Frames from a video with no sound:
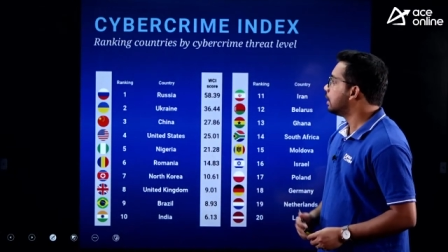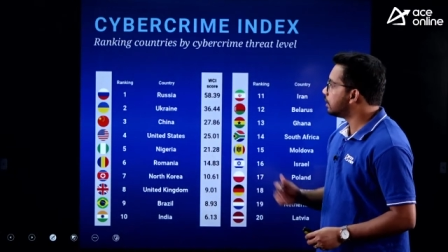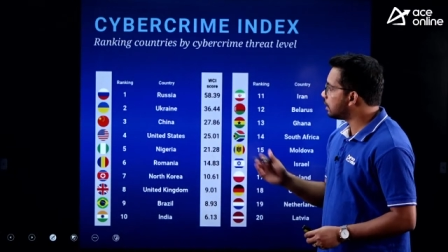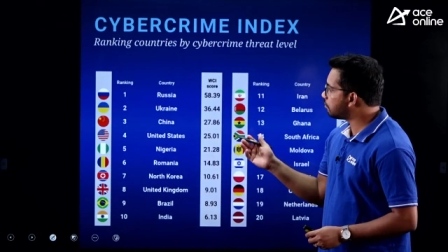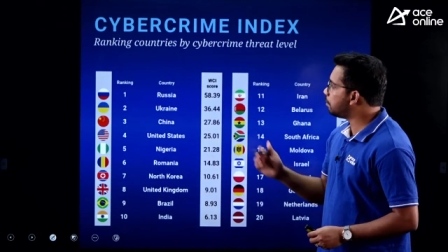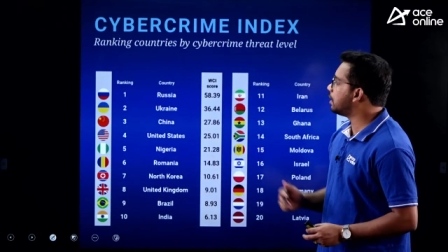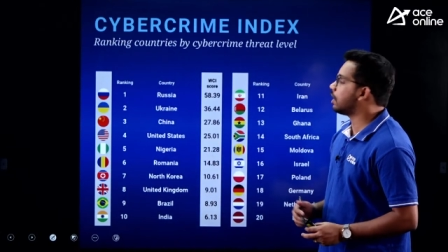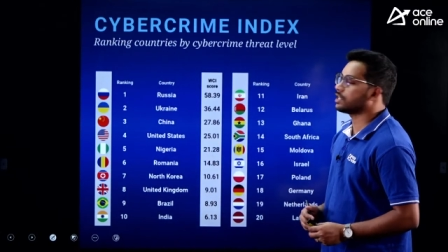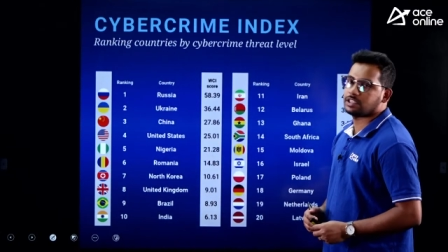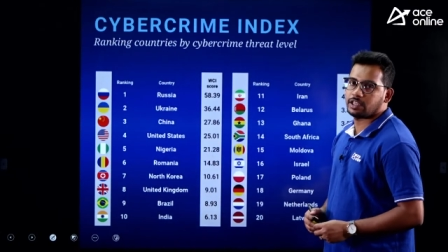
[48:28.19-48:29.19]
This will be
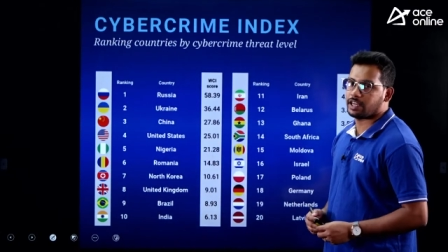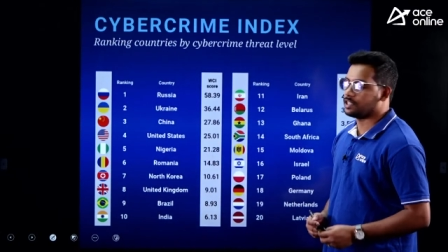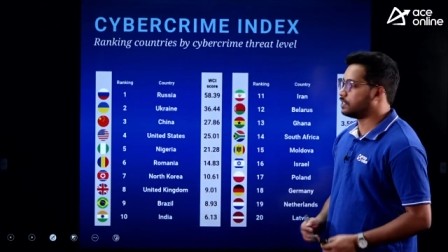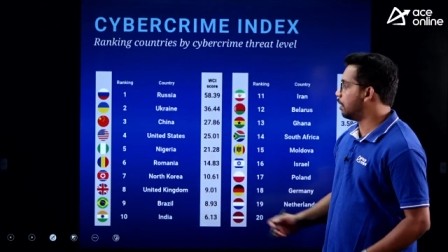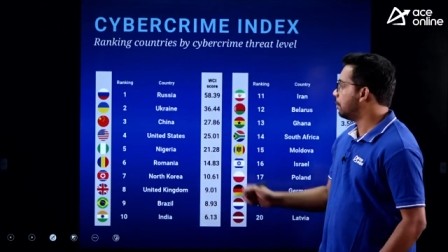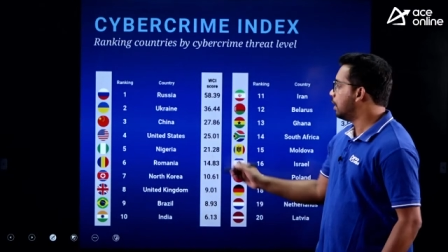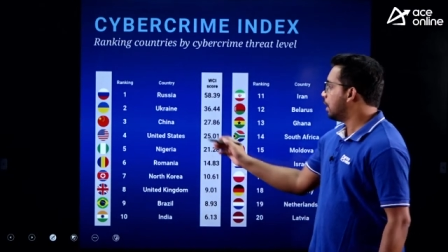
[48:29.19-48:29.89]
asked in the exam.